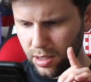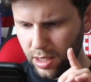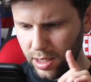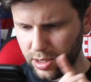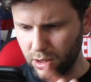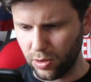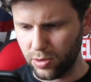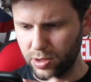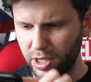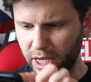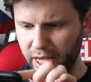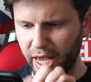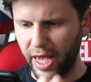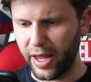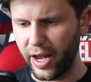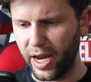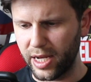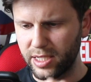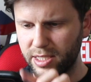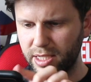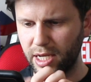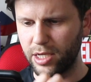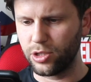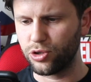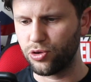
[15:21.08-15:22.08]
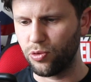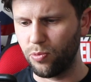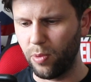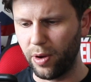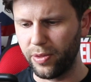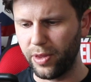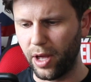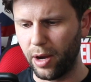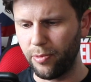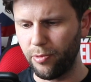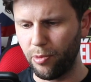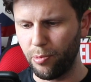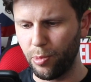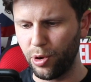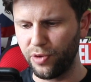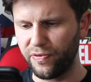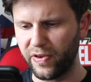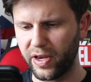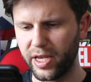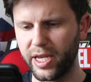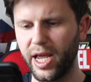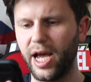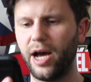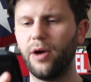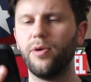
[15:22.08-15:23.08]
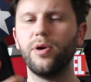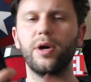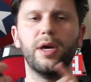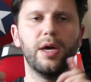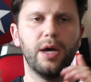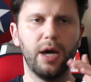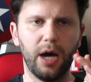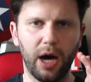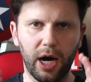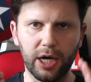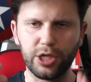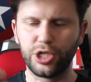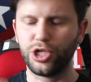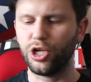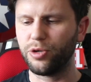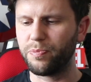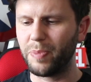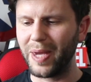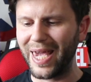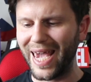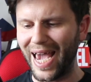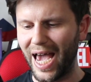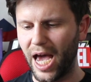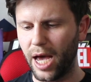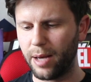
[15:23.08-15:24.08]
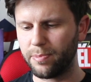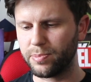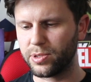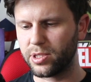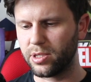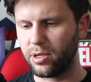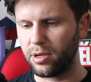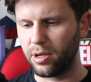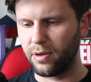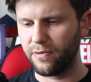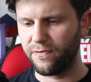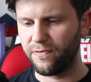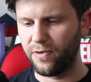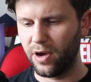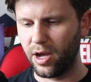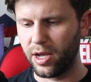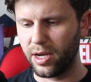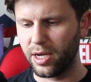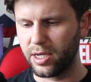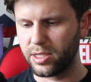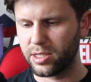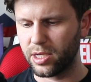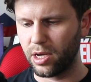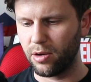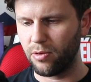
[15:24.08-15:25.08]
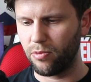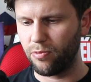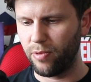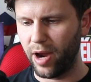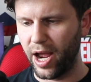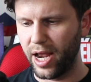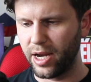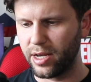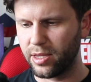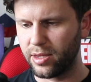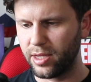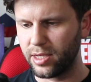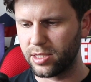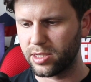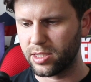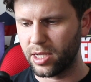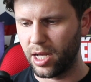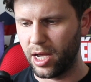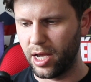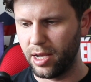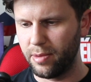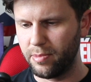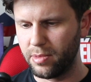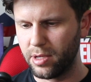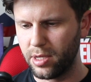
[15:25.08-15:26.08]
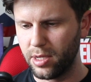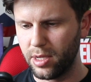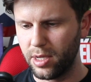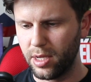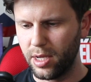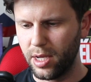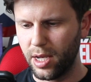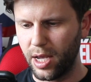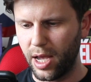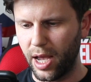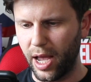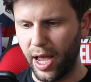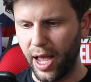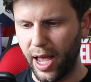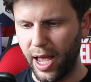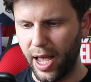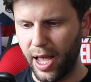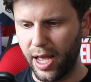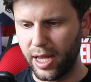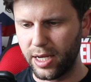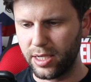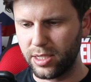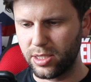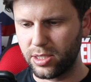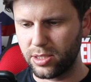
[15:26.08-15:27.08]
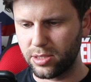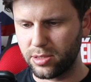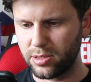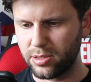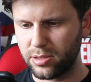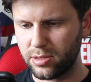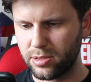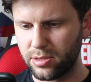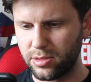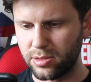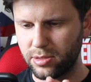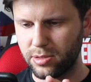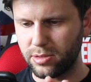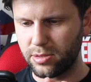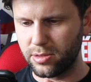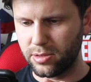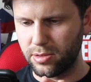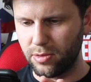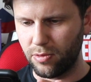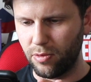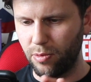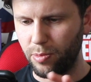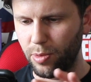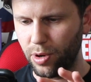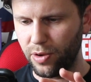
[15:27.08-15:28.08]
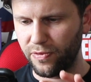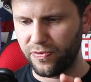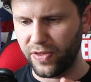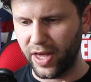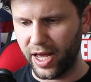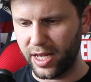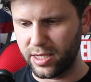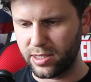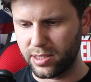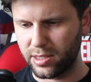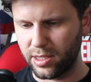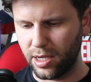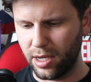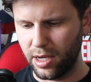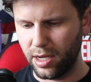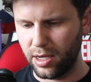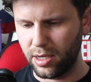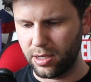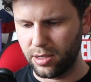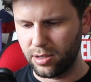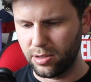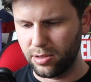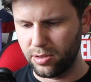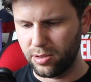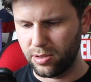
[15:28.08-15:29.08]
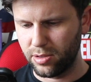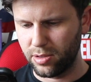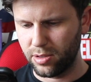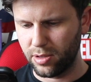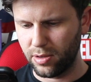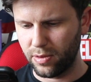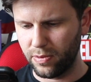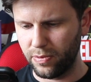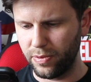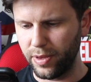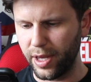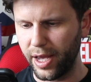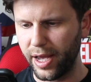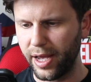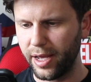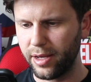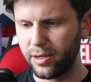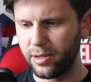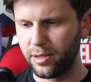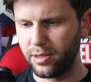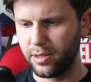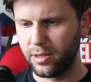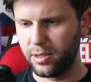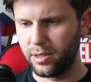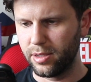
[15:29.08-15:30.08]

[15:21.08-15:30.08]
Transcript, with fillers: As long as I get that central one that I'm removing now, I should be absolutely fine. Let's go red this time and remove that side there.